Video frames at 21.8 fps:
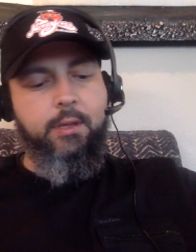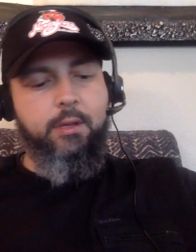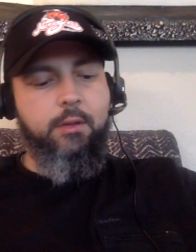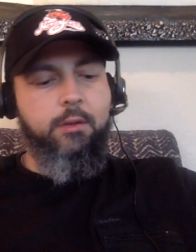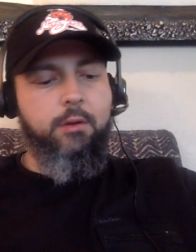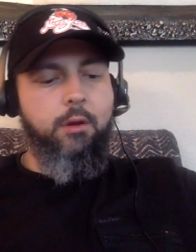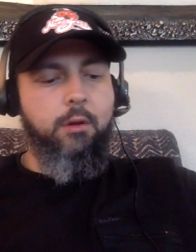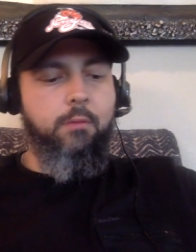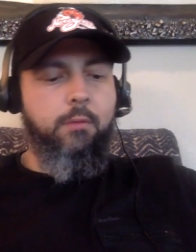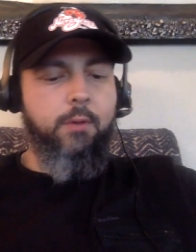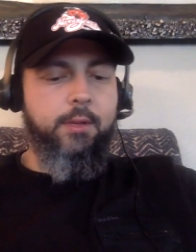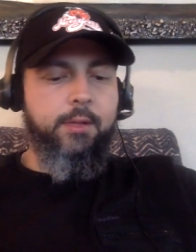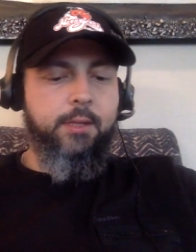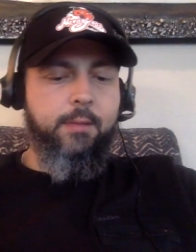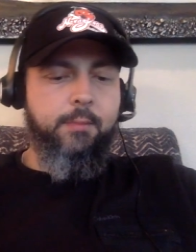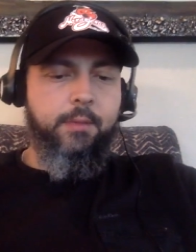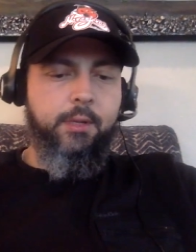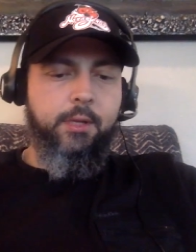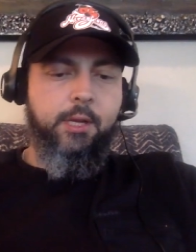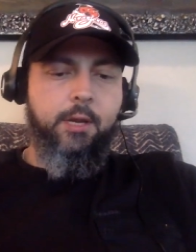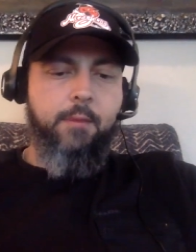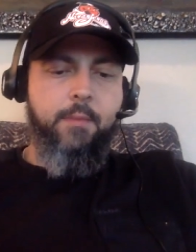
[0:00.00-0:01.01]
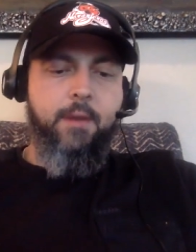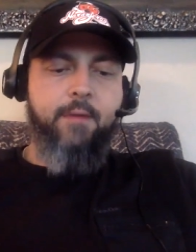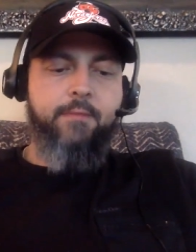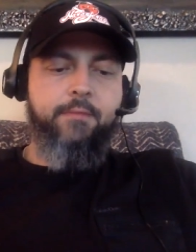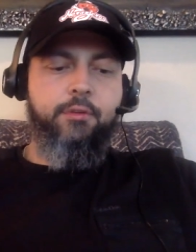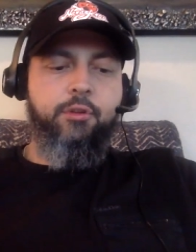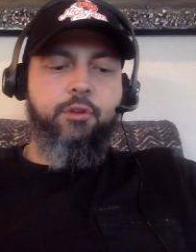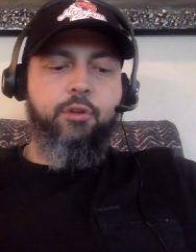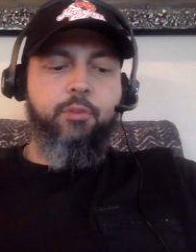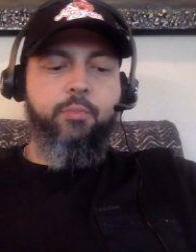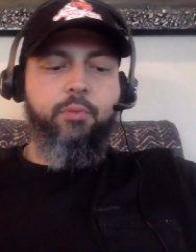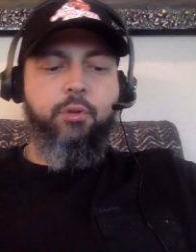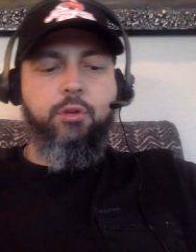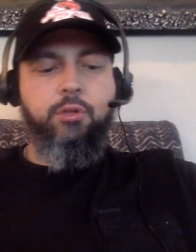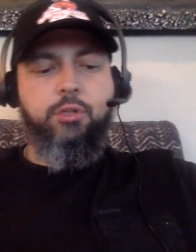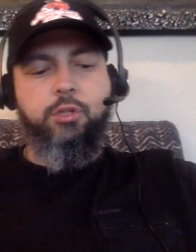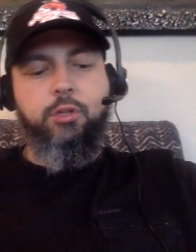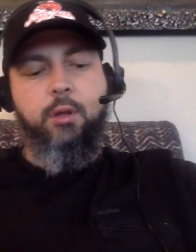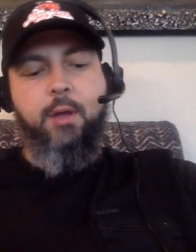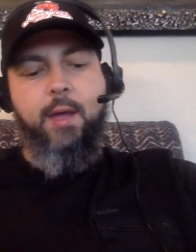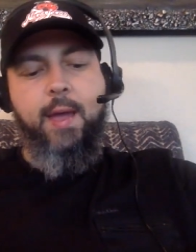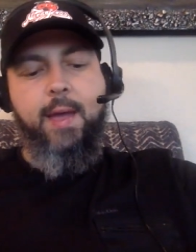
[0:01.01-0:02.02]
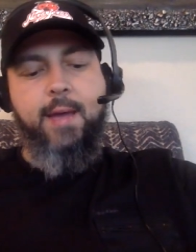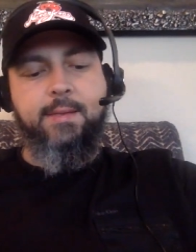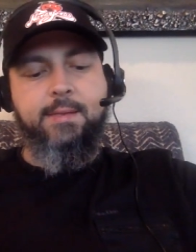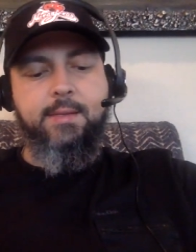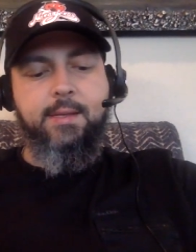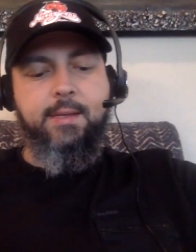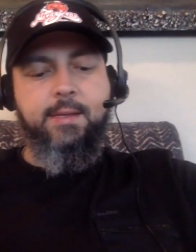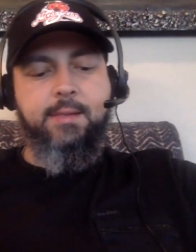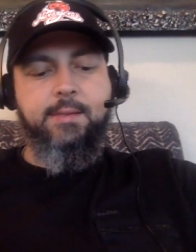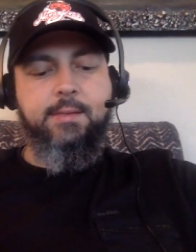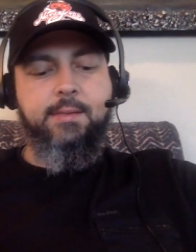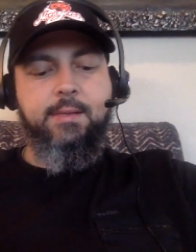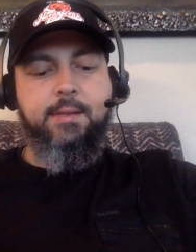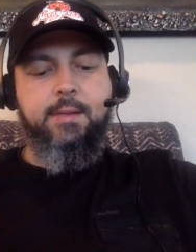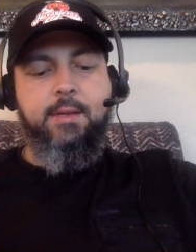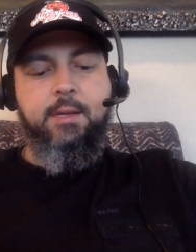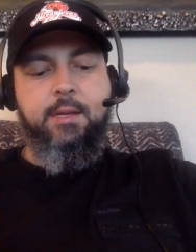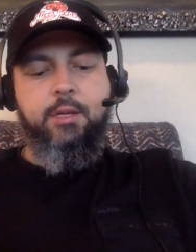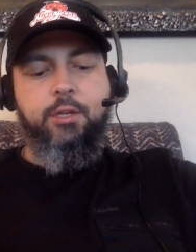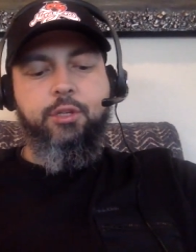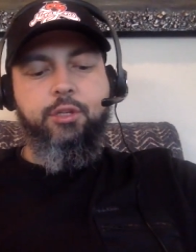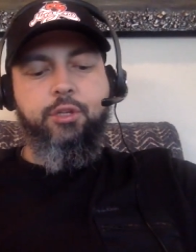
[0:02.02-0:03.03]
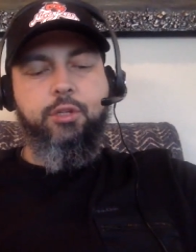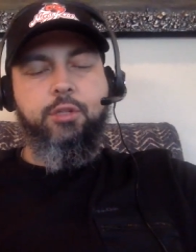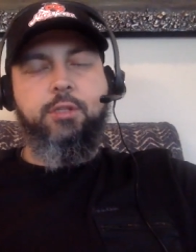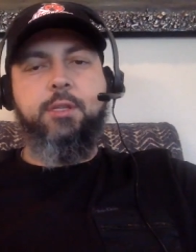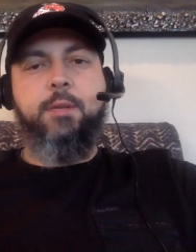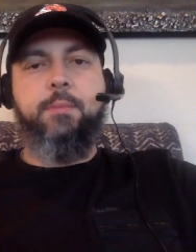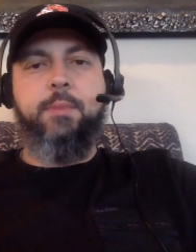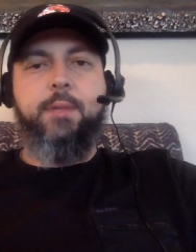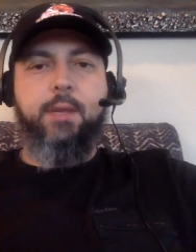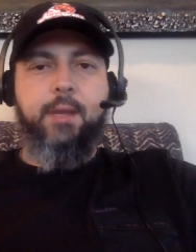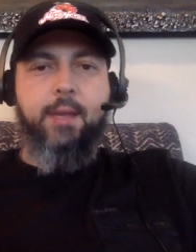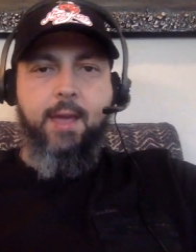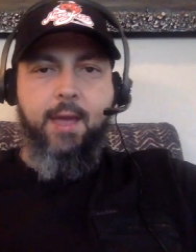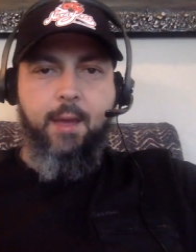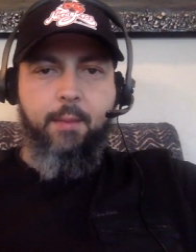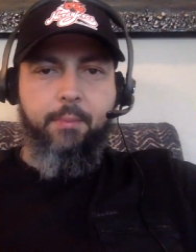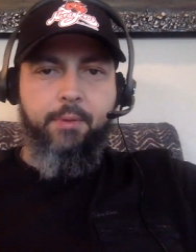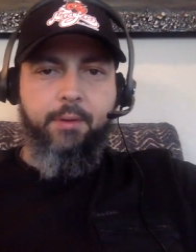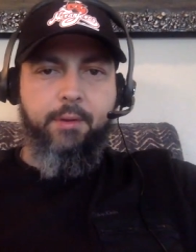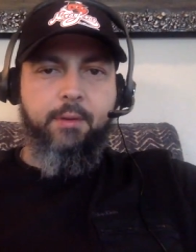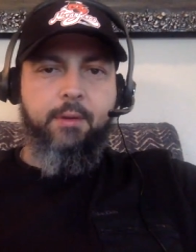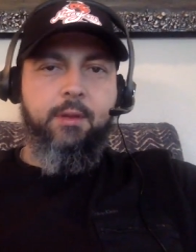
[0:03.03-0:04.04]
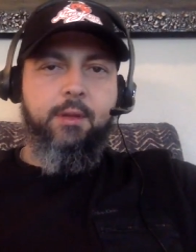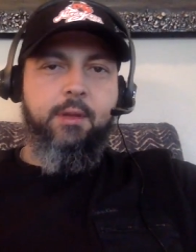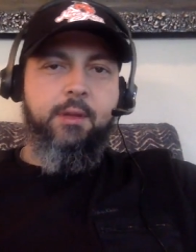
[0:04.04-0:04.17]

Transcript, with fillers: You don't want them to come after your personal assets should something happen.